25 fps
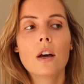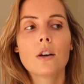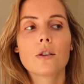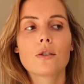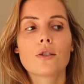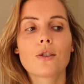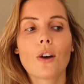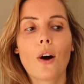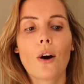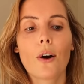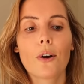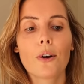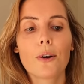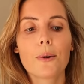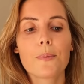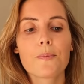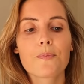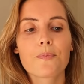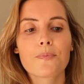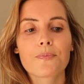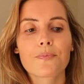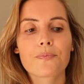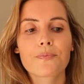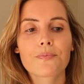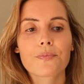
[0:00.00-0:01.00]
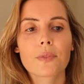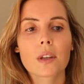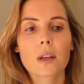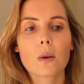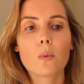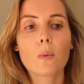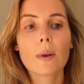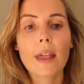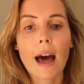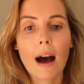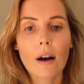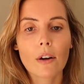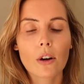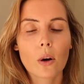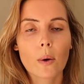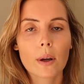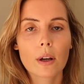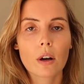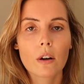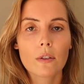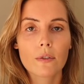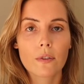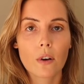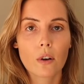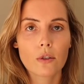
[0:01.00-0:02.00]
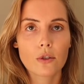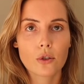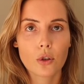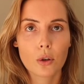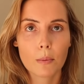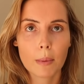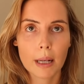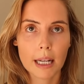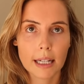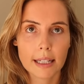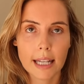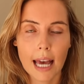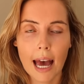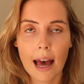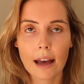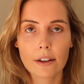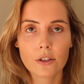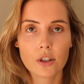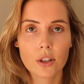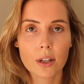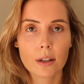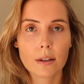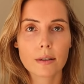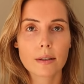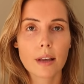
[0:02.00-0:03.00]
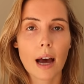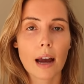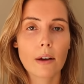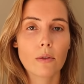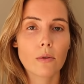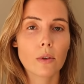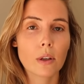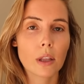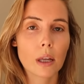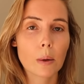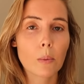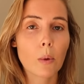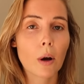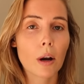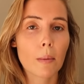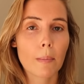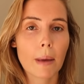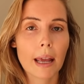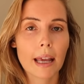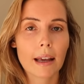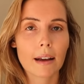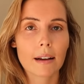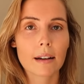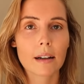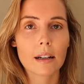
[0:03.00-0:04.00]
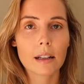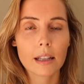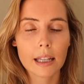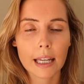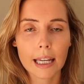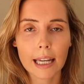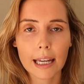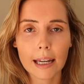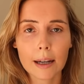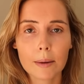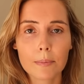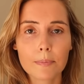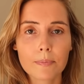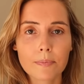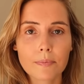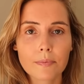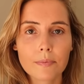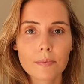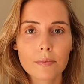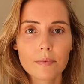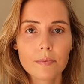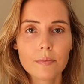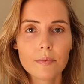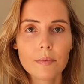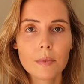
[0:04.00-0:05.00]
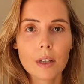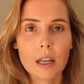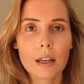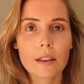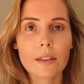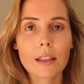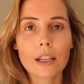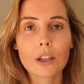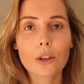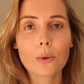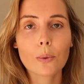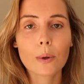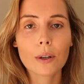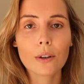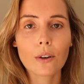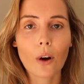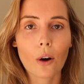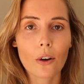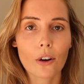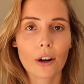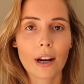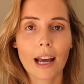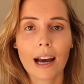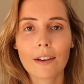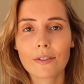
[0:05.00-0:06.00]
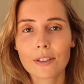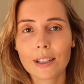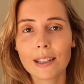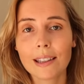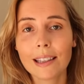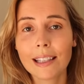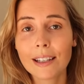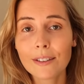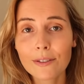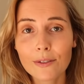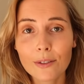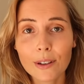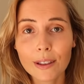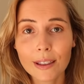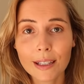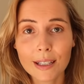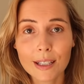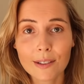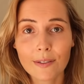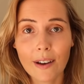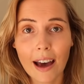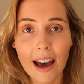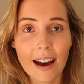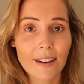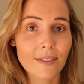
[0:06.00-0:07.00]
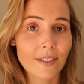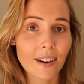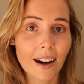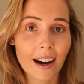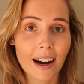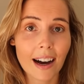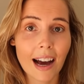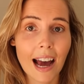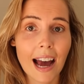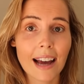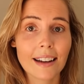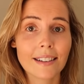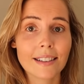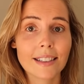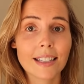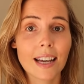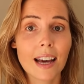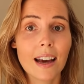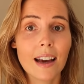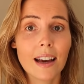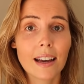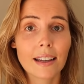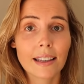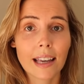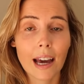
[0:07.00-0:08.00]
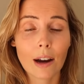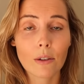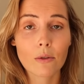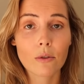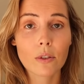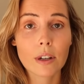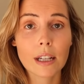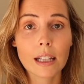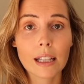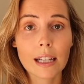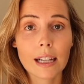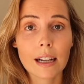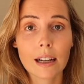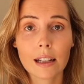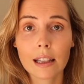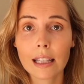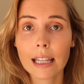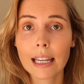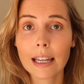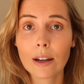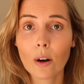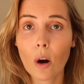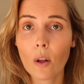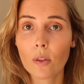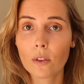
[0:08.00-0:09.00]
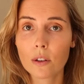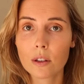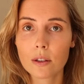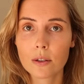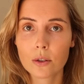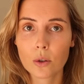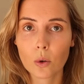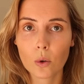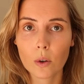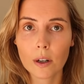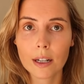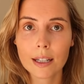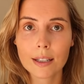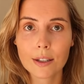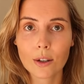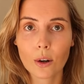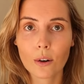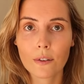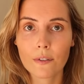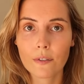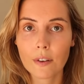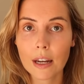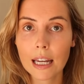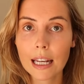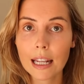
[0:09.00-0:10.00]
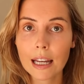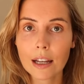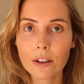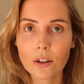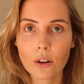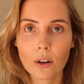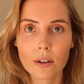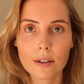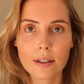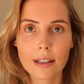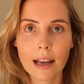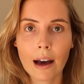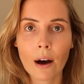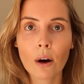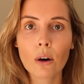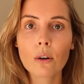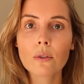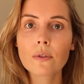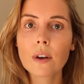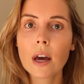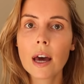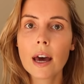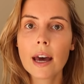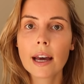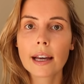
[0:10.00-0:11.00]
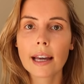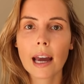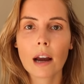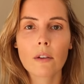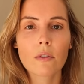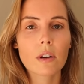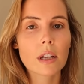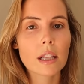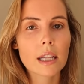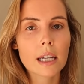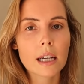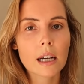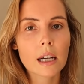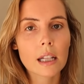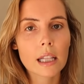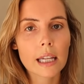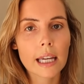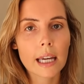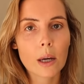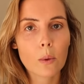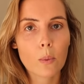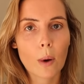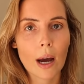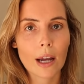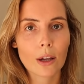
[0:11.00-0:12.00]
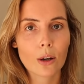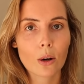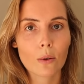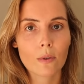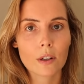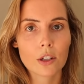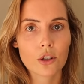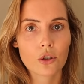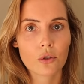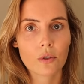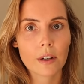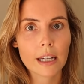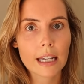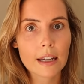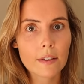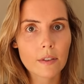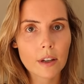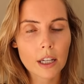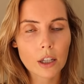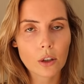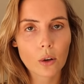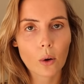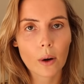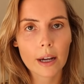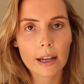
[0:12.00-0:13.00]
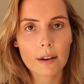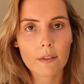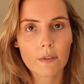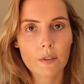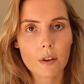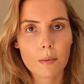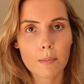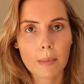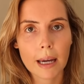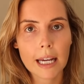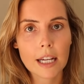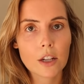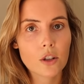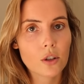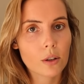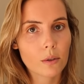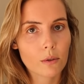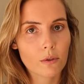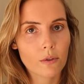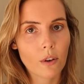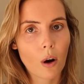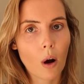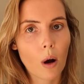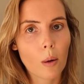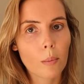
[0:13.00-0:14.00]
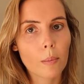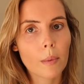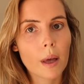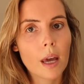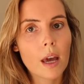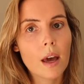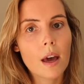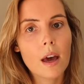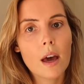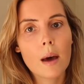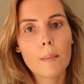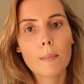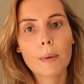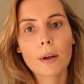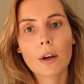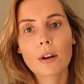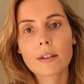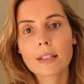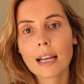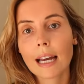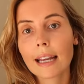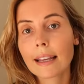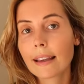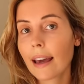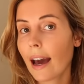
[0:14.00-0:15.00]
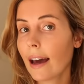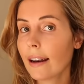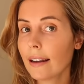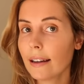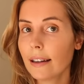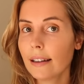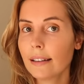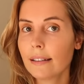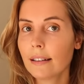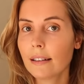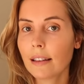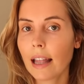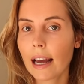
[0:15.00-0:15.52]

so without going off on too many tangents i really want to make it clear that you are not going to have to live with this forever and get really clear on the stories you're feeding yourself. Get really clear where you're retrieving your information from because I get it.